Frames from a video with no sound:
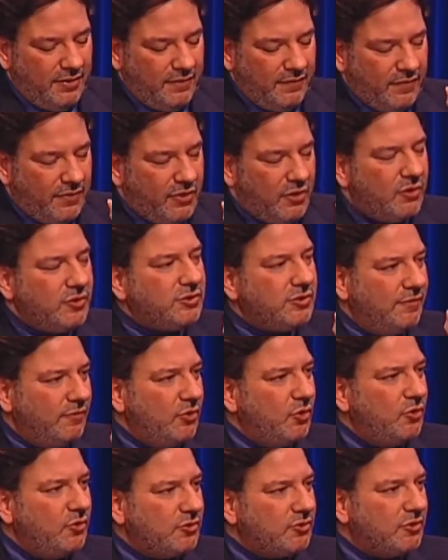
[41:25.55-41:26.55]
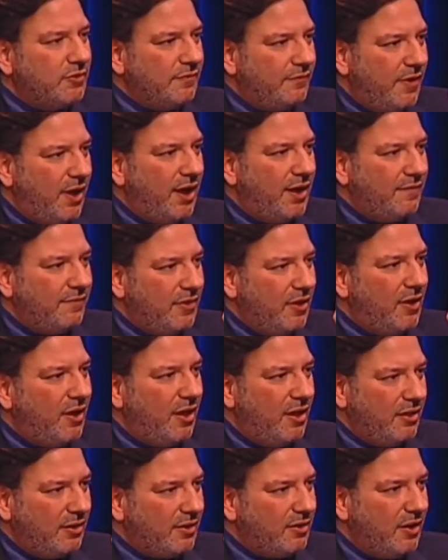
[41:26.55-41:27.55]
For those of you who survived the
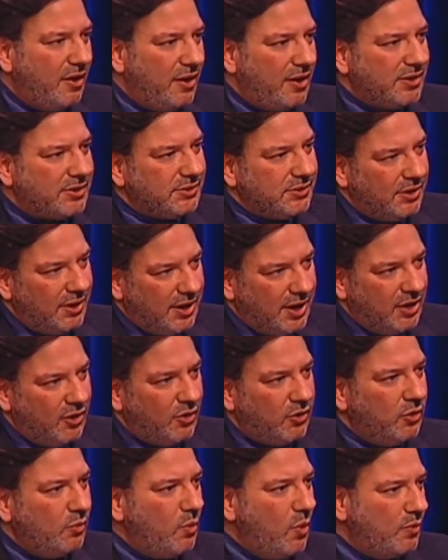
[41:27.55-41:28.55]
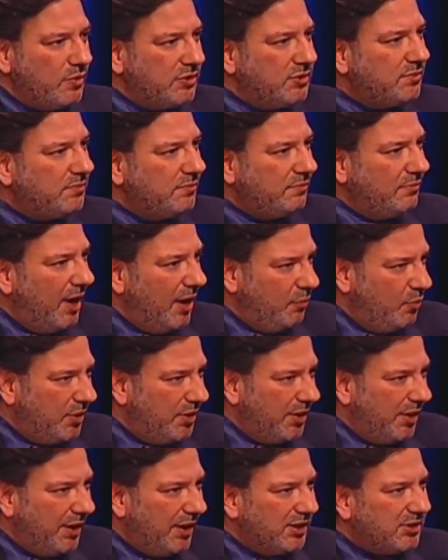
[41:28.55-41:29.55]
Holocaust, and I know you won't, I
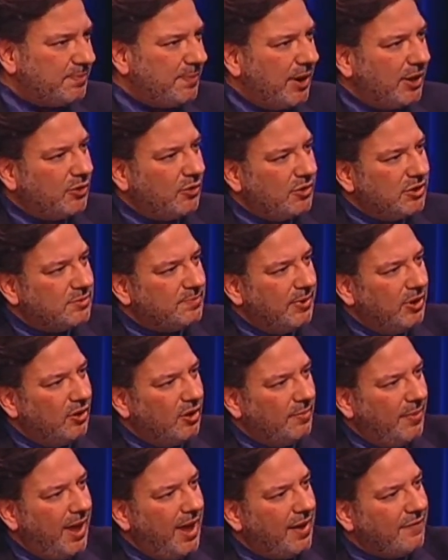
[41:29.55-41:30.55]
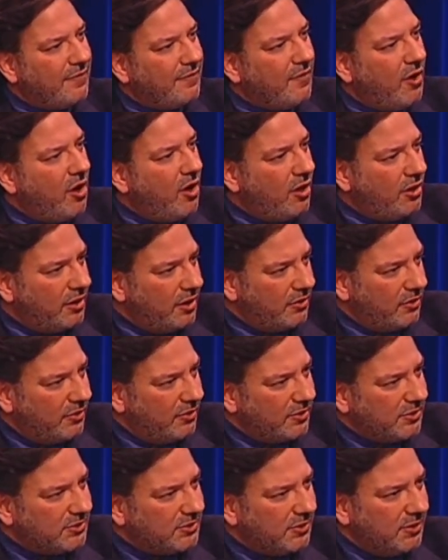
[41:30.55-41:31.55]
wouldn't expect you to speak on behalf of all
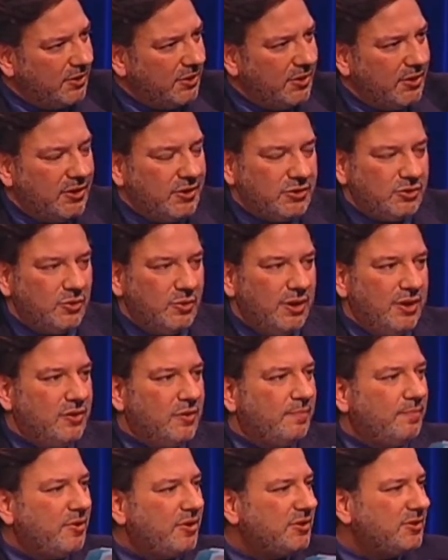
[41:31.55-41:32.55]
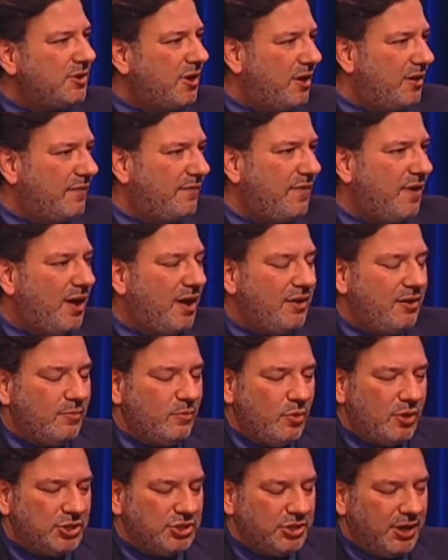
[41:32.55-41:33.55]
others, so either personified or
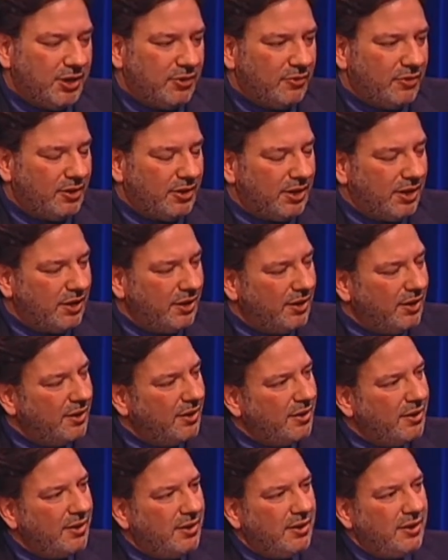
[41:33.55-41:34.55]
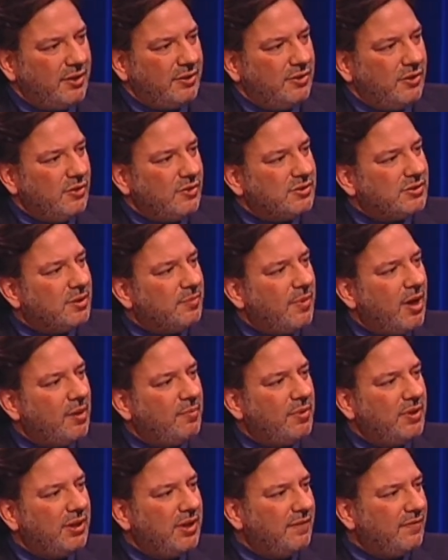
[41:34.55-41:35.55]
more generally, do you somehow
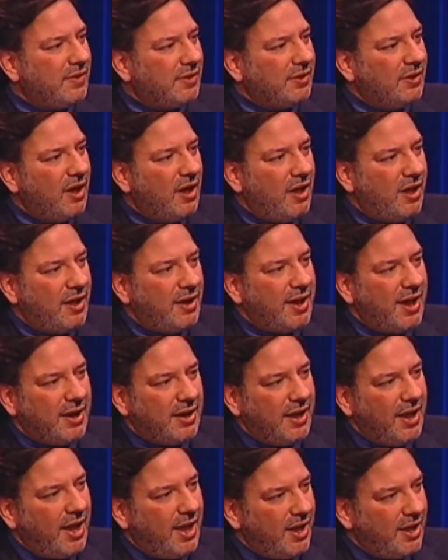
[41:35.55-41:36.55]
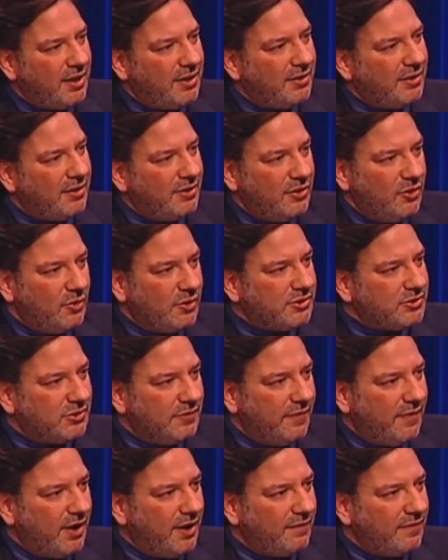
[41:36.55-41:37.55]
believe that God had a hand in your
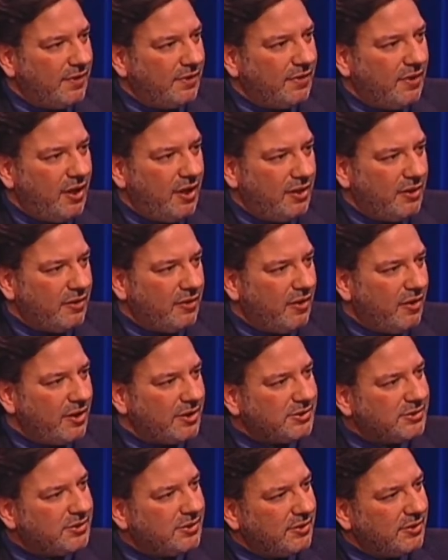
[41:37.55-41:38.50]
surviving the Holocaust?